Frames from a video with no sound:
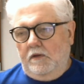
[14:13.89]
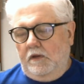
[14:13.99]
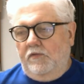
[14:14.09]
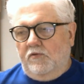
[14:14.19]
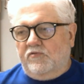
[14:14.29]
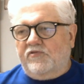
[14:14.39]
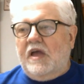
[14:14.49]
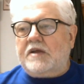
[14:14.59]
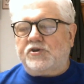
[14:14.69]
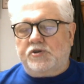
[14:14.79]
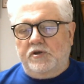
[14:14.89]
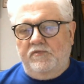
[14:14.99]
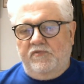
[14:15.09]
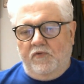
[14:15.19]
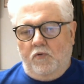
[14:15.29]
either
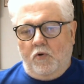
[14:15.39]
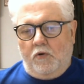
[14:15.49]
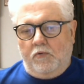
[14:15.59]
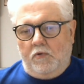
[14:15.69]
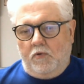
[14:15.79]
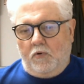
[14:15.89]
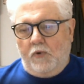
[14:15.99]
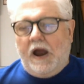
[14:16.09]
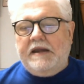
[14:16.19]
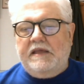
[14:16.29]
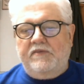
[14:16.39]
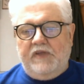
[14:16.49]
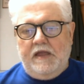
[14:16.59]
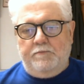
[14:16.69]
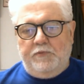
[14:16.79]
sections or writing
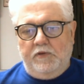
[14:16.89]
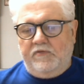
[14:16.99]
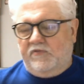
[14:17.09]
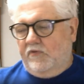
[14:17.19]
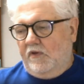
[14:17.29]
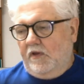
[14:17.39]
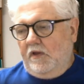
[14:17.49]
samples